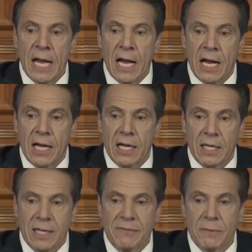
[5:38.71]

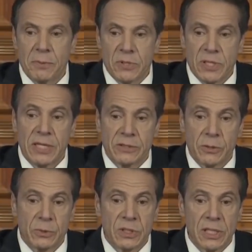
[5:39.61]
11%,
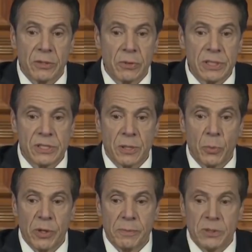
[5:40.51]
so it's literally
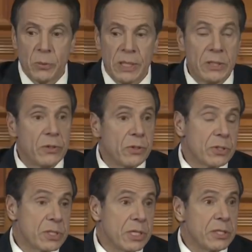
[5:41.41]
somewhere in between. New
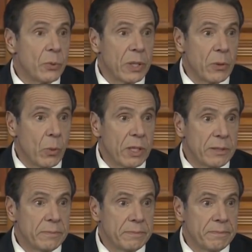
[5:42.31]
York City,
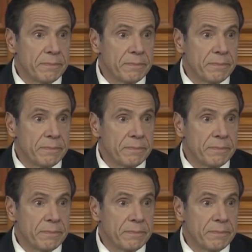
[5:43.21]
21,